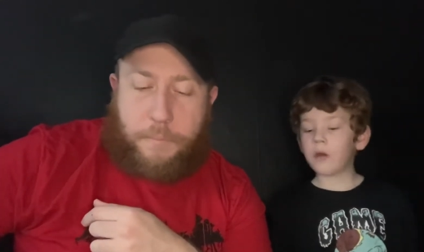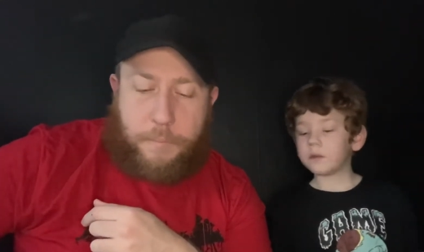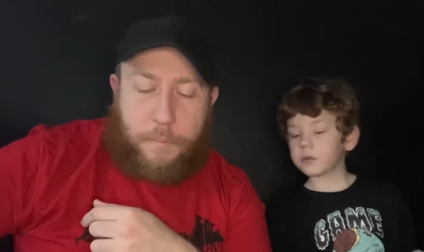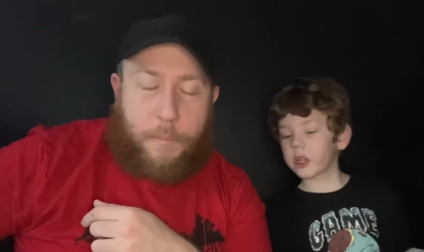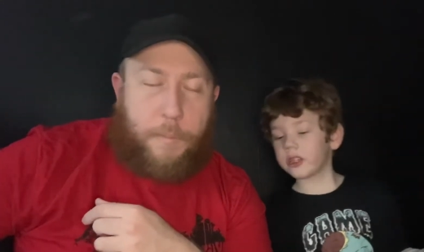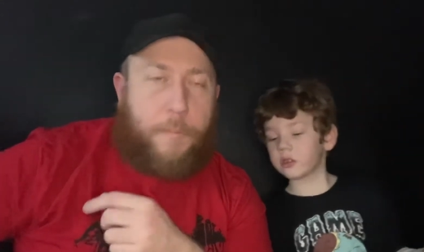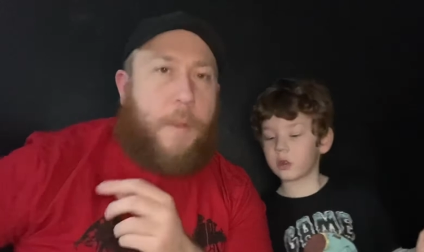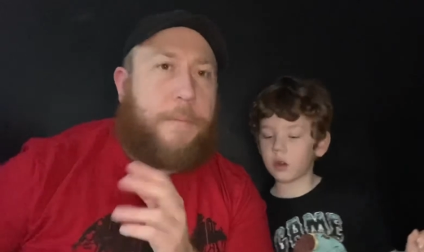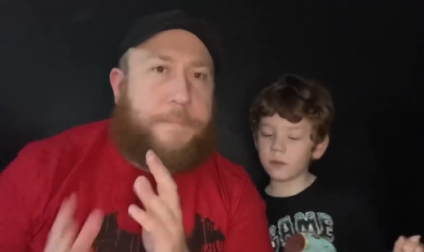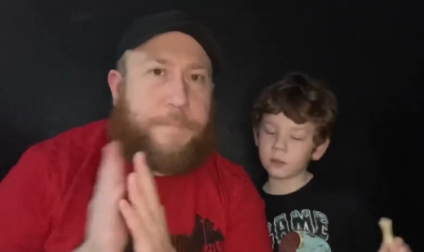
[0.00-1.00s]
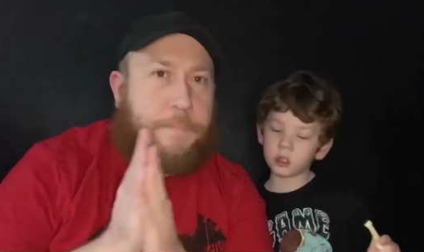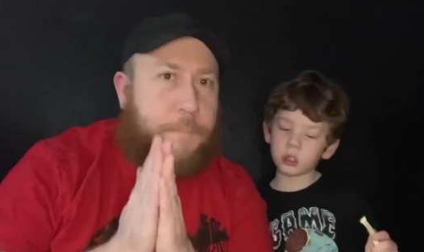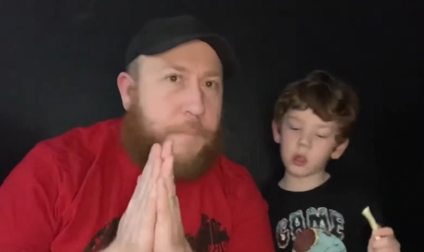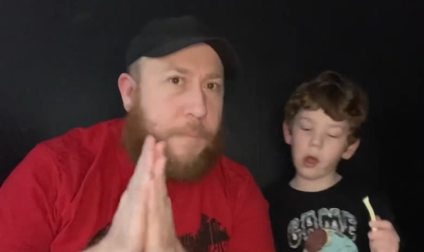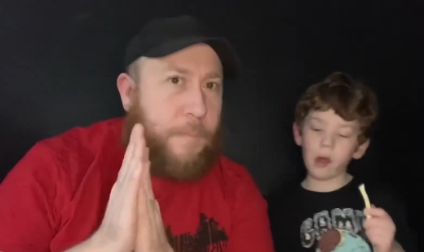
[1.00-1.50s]
Speaker 1: It's orange in
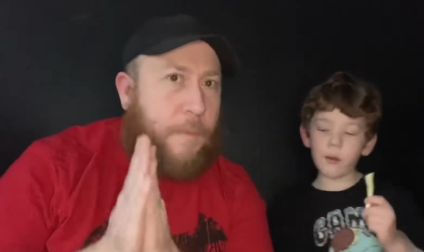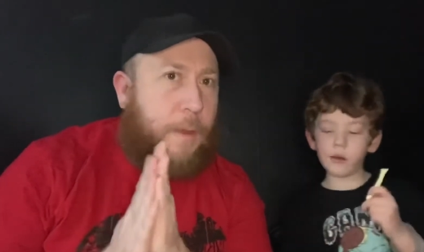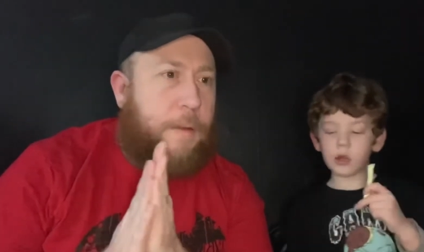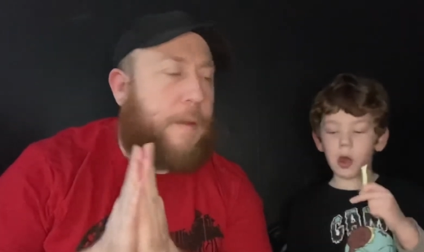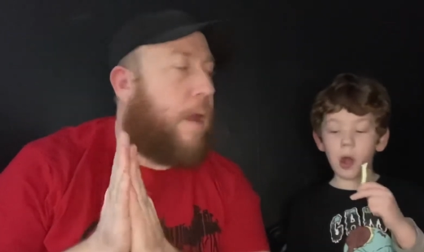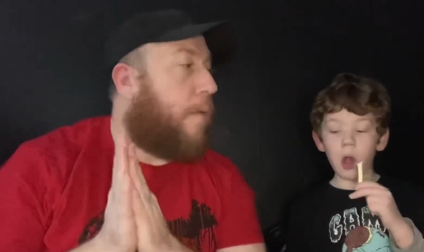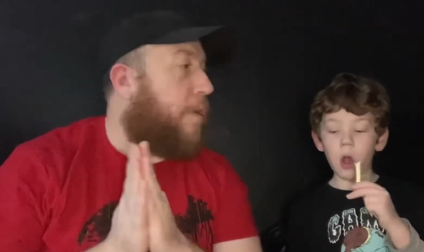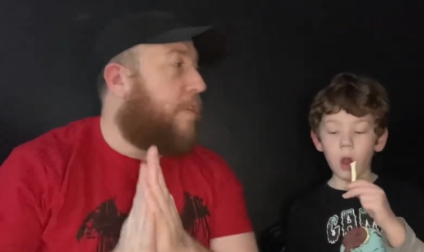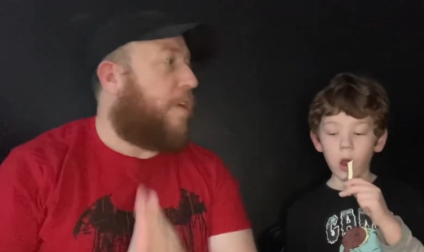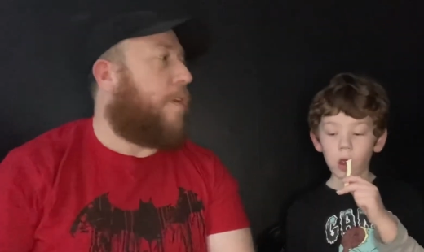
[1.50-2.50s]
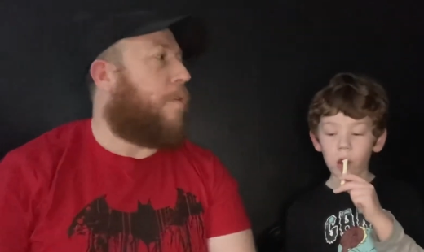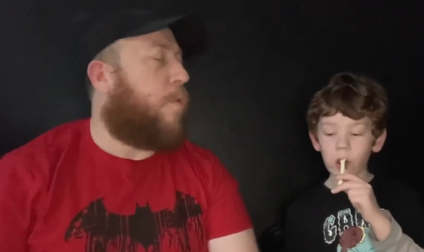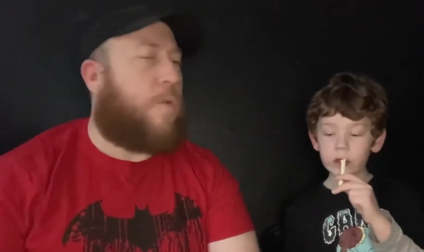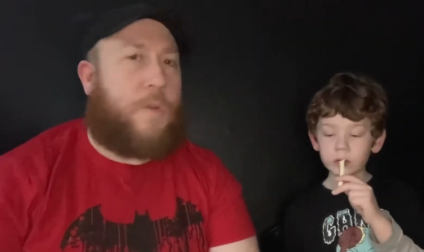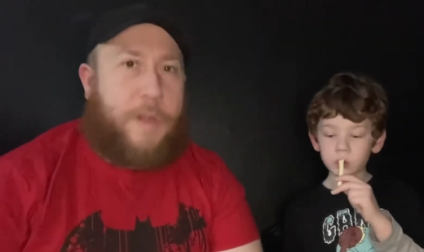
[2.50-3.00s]
color. Oh, is it? Oh,
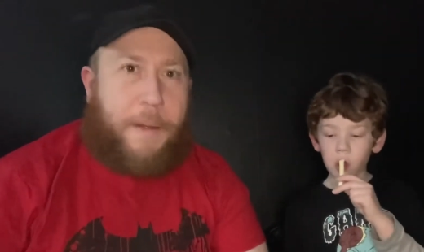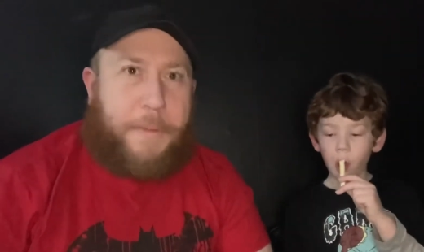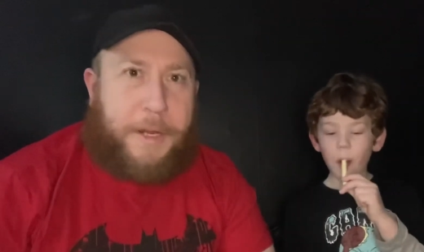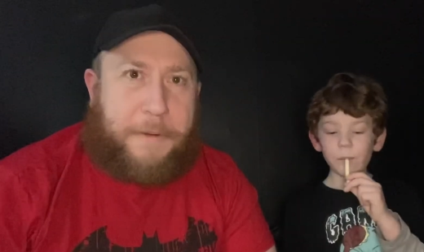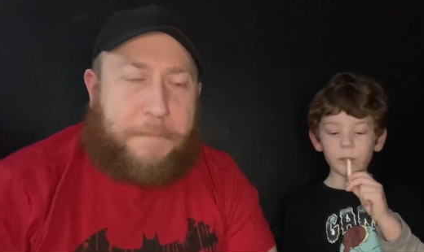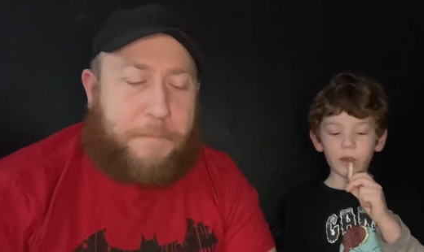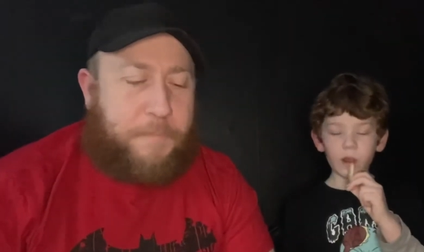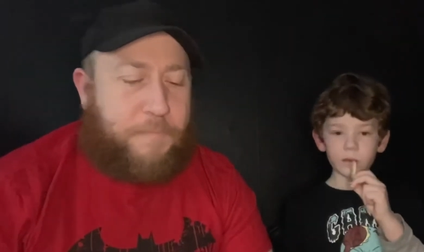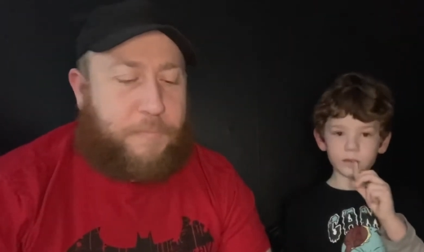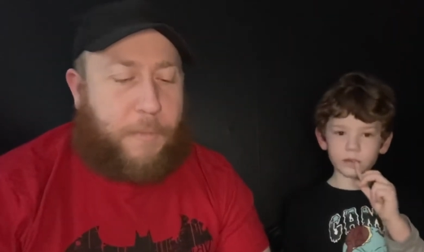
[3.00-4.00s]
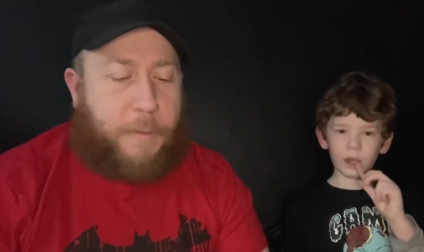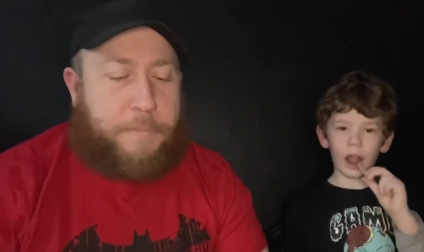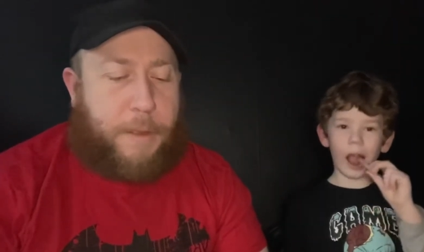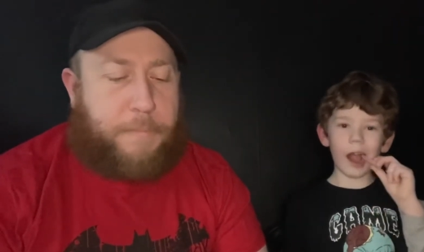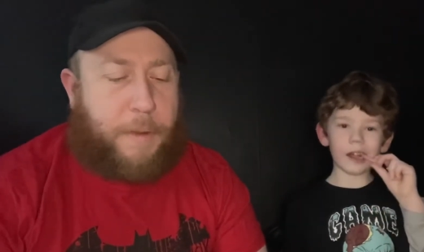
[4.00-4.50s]
yummy. Mm,
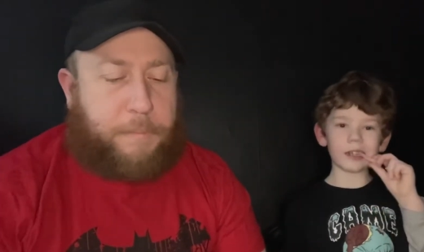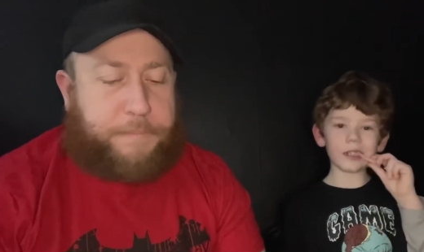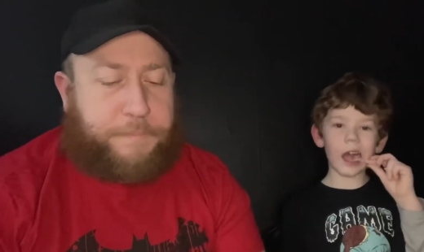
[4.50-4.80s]
nom, nom,